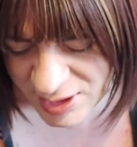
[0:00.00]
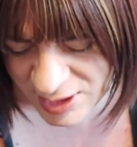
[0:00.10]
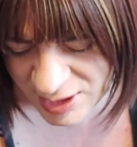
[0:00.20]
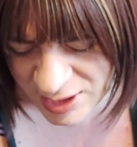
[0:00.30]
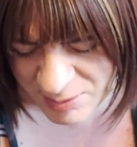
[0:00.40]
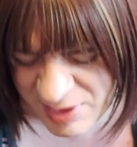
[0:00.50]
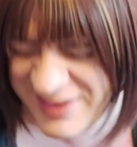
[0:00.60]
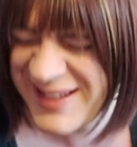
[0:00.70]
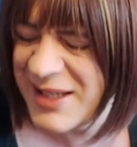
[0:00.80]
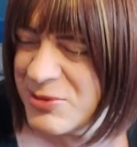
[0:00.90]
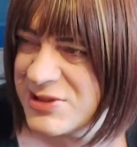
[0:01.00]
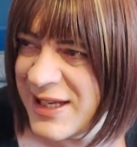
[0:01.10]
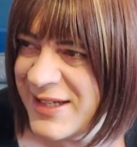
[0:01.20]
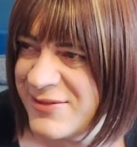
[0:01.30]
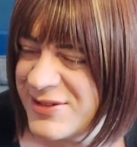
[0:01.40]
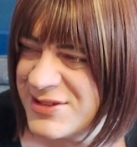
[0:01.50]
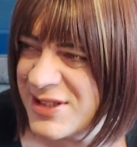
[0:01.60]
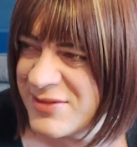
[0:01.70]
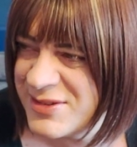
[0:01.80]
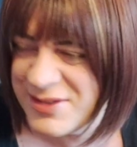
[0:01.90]
I think it was Angry
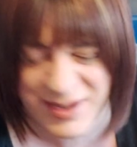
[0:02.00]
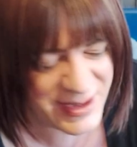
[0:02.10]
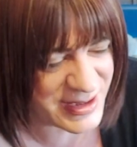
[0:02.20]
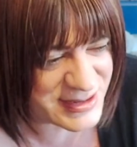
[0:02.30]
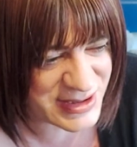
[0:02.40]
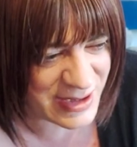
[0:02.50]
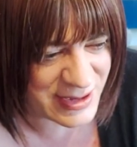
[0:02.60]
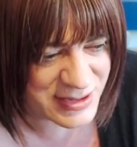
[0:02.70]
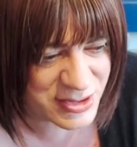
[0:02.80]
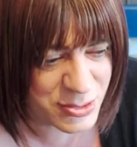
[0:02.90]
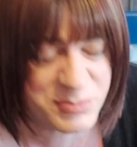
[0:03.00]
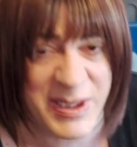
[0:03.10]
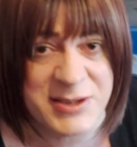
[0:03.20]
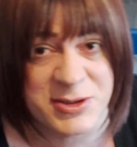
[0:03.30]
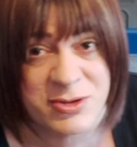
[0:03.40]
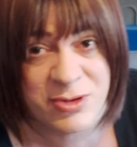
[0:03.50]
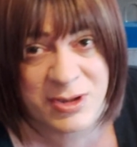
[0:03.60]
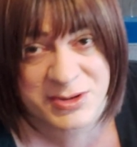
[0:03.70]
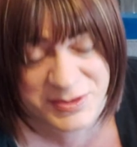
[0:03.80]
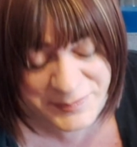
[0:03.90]
7, I think his channel is called Badger's
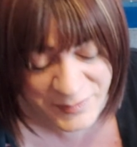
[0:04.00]
Cross.